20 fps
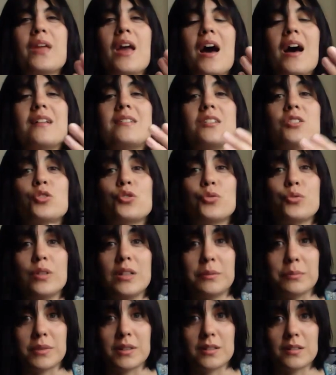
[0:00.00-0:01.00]
as a
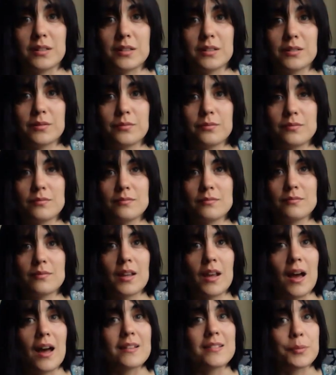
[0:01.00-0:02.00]
treatment,
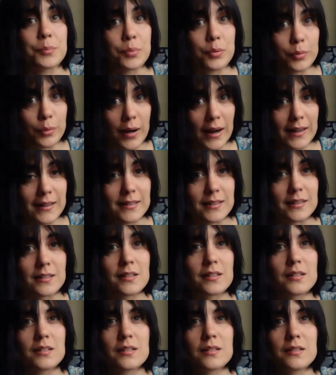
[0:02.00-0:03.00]
as a
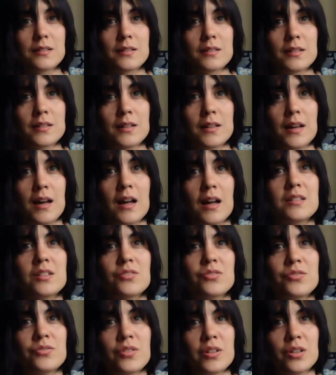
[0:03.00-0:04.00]
practice, as a
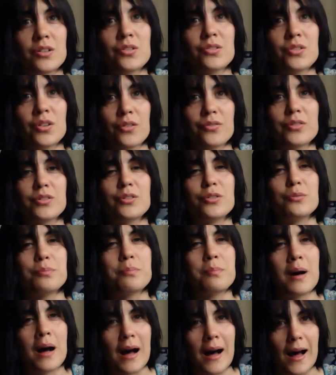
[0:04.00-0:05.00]
philosophical
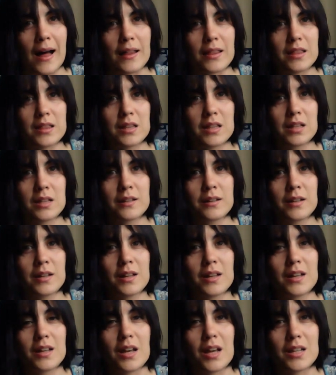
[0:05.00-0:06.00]
path,
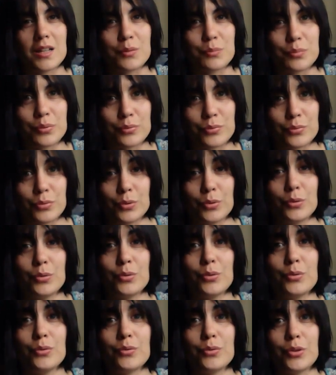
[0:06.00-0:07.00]
can
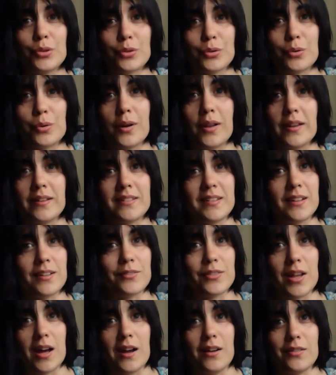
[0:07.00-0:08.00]
improve your quality
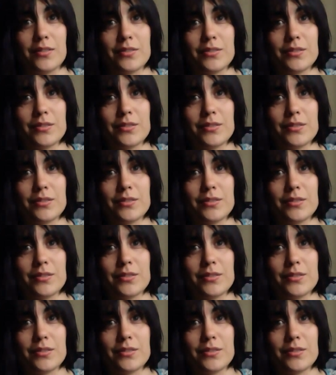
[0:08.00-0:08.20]
of life.